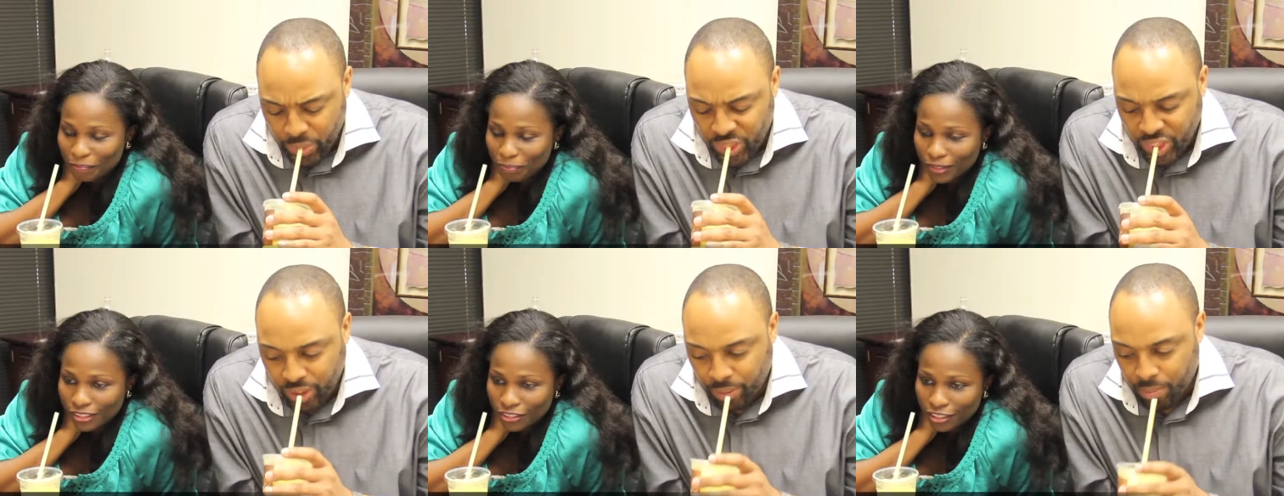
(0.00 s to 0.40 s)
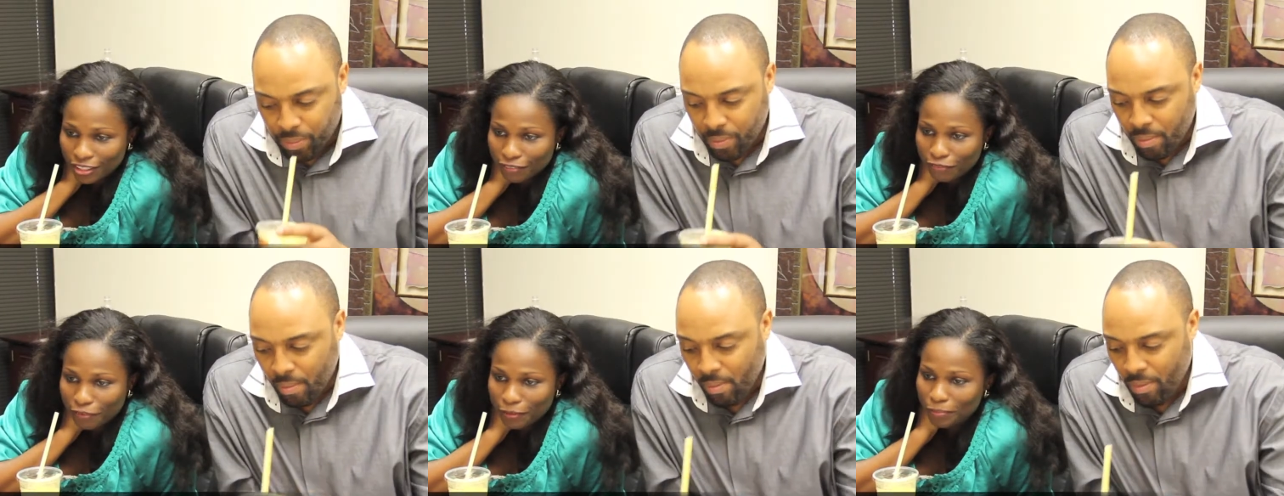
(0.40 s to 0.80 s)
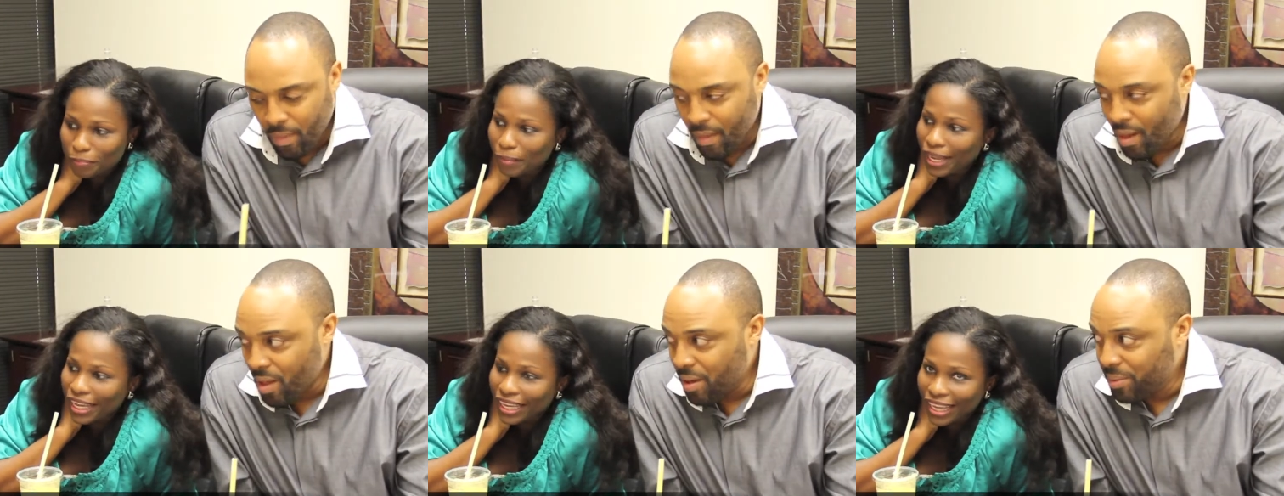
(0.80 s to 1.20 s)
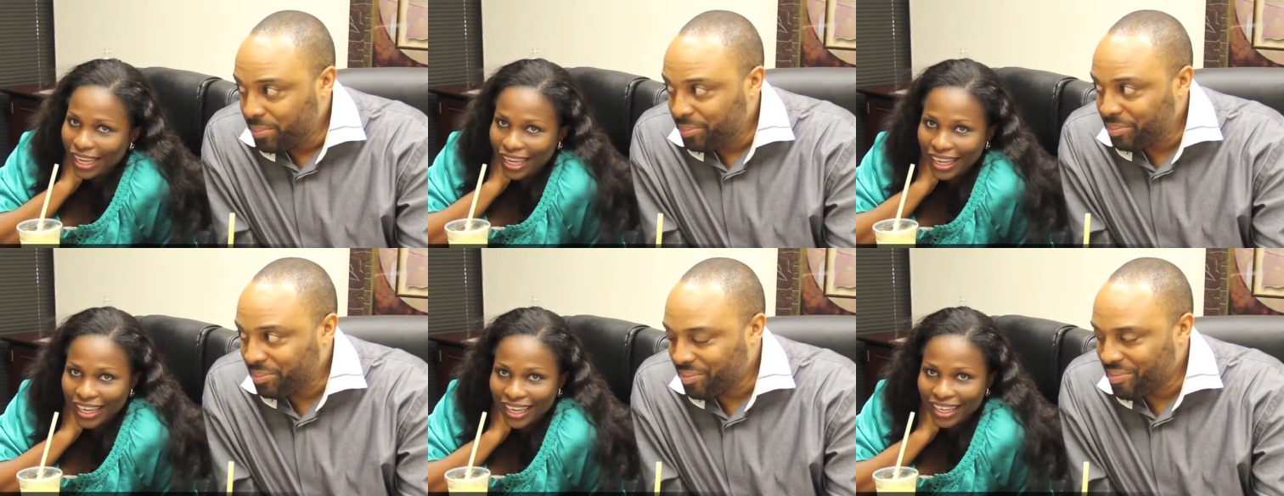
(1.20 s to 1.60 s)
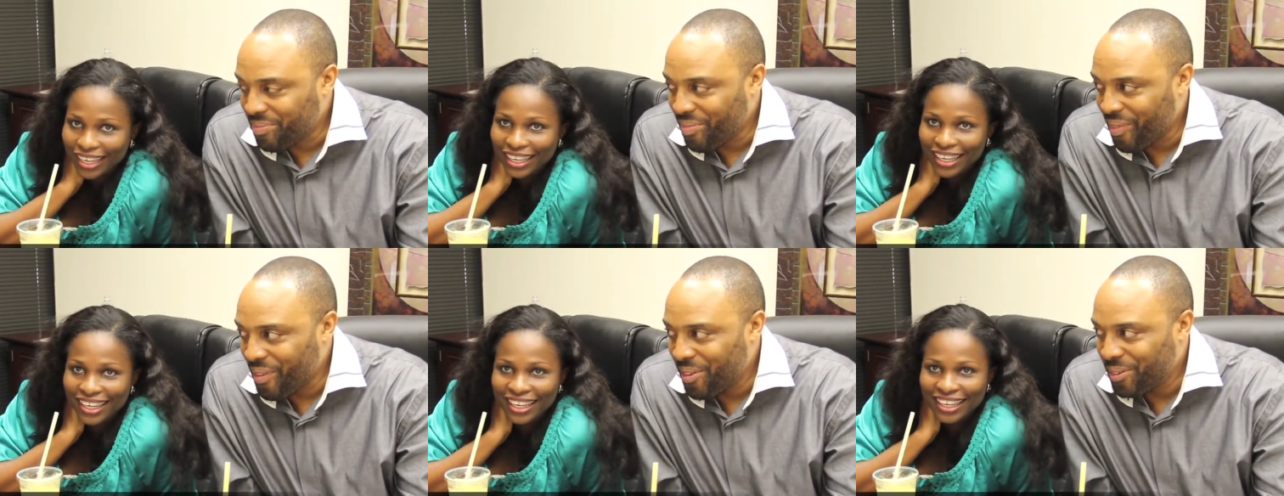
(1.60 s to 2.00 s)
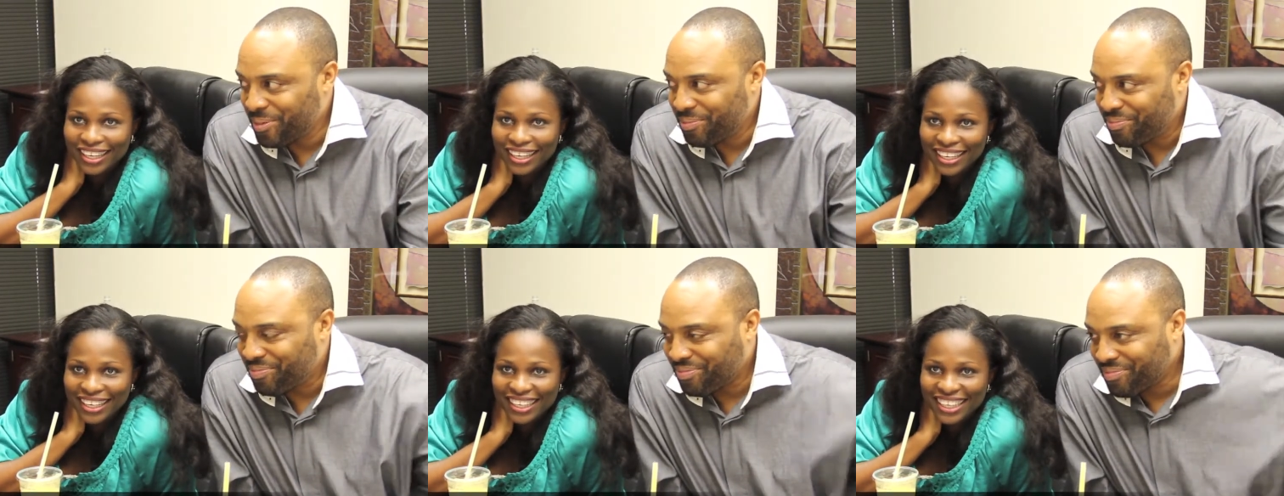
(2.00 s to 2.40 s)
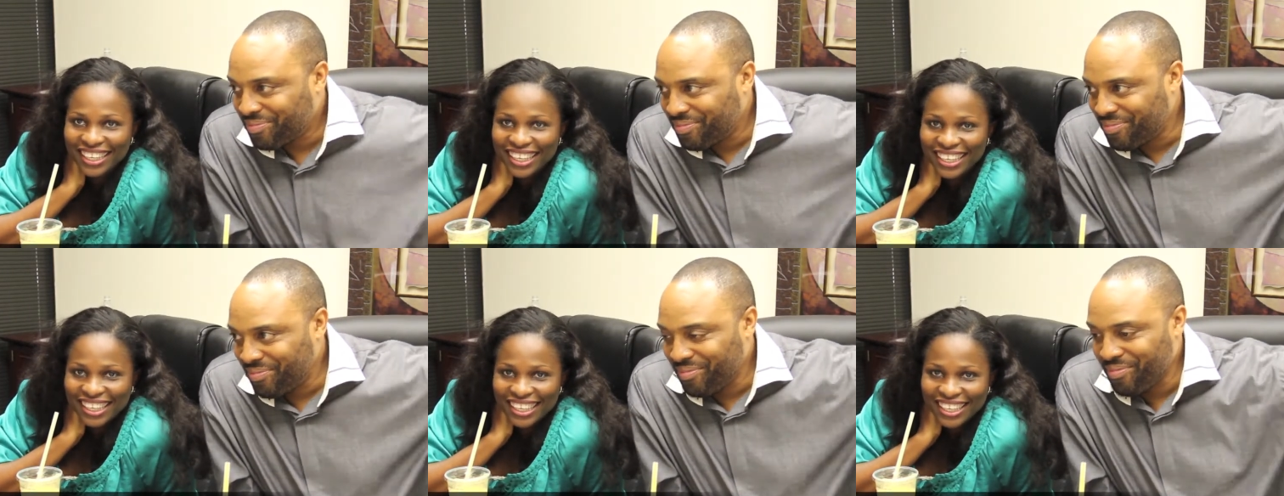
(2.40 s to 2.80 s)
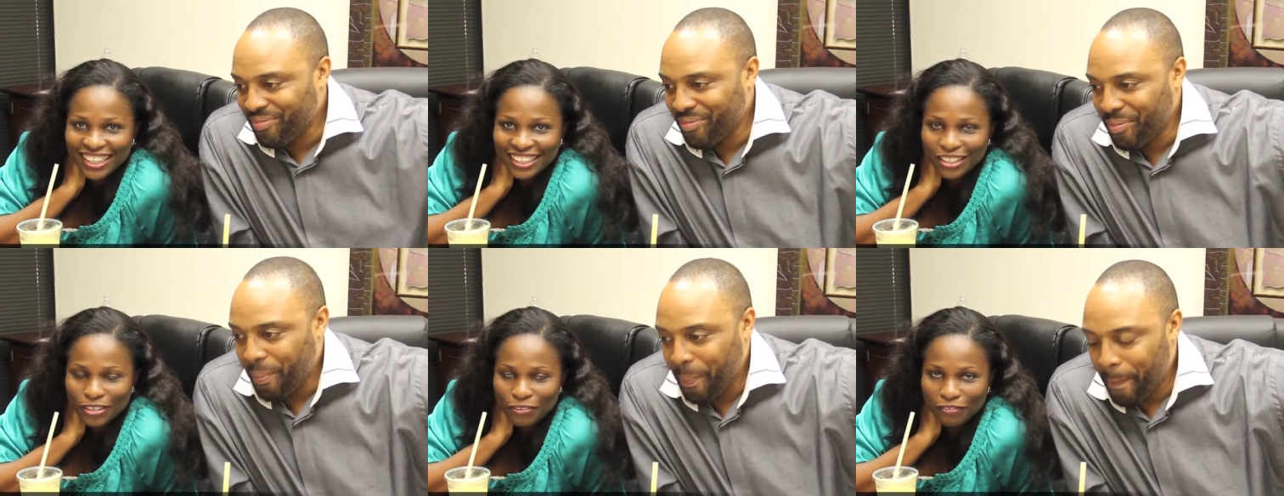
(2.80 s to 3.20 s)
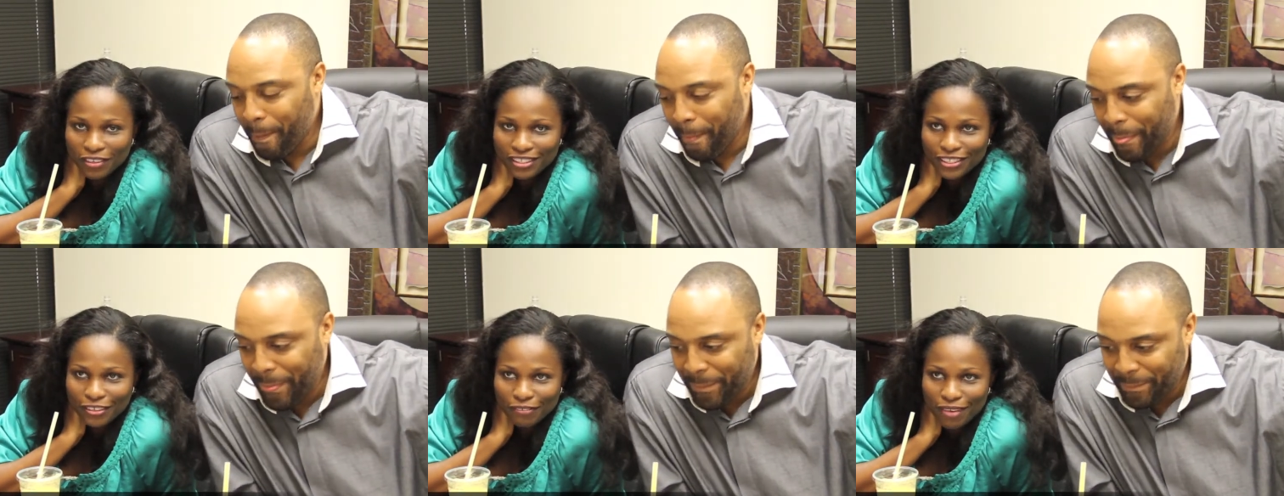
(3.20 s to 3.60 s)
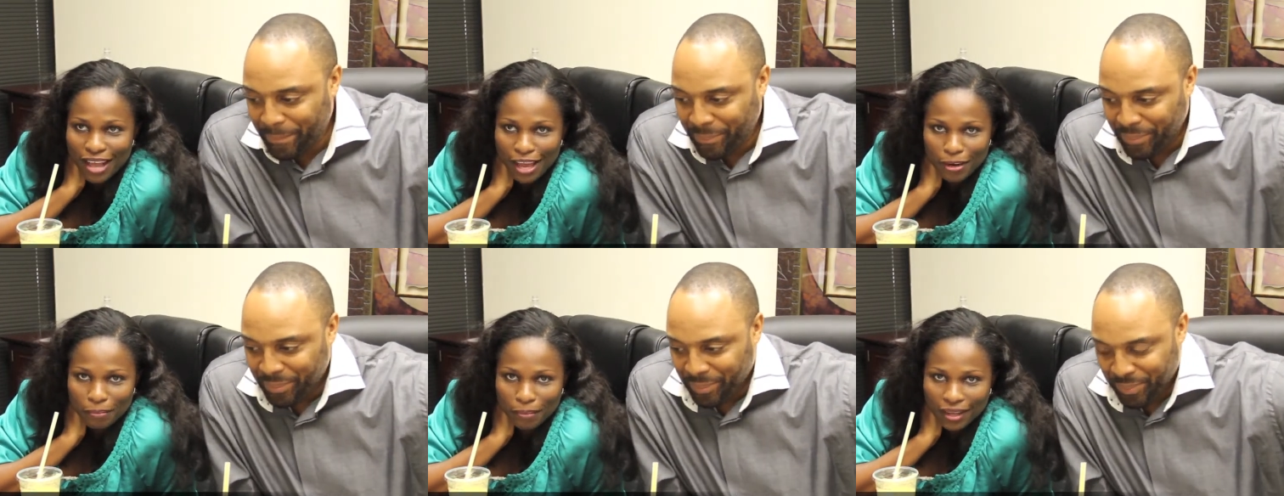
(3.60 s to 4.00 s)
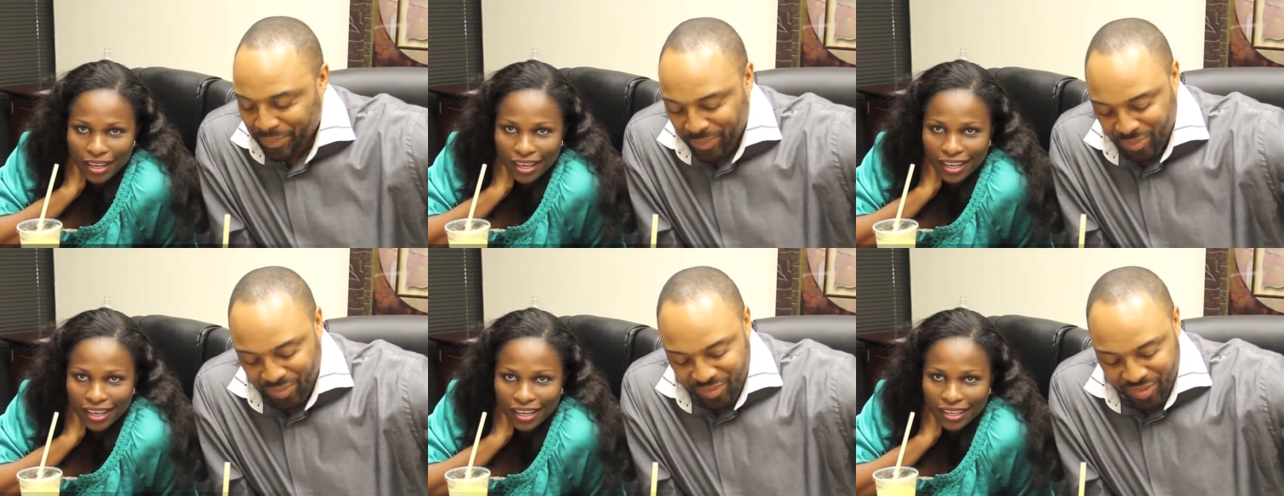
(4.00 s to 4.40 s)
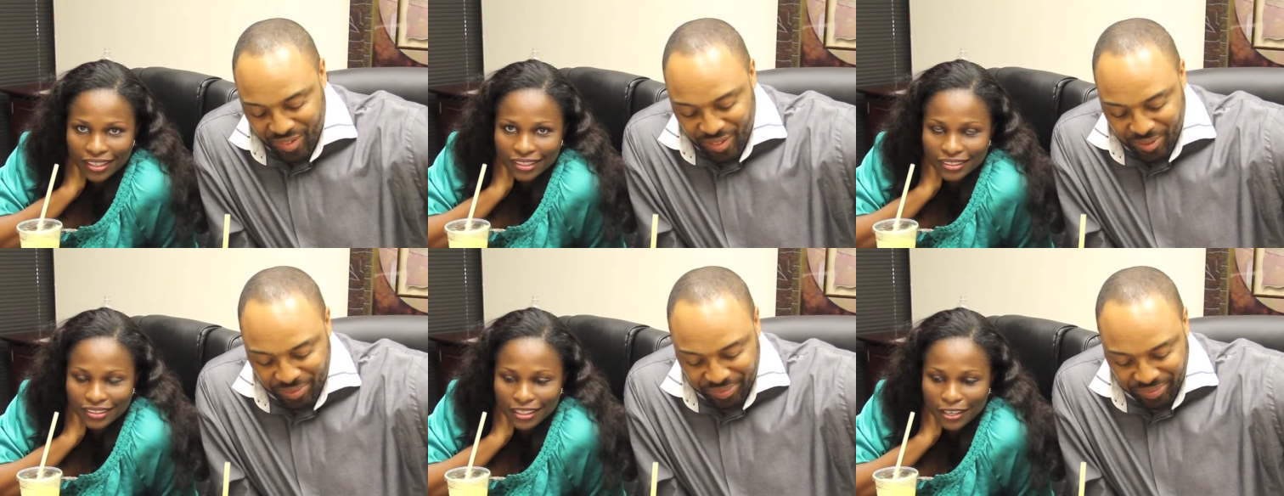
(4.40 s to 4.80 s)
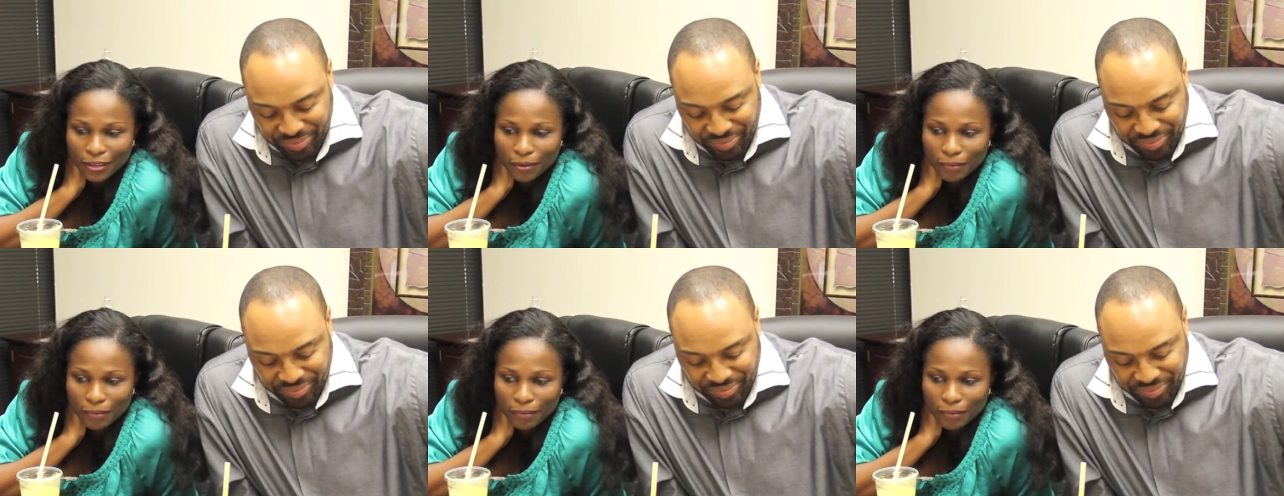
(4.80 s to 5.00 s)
Speaker 1: studied filmmaking in the University of Calabar and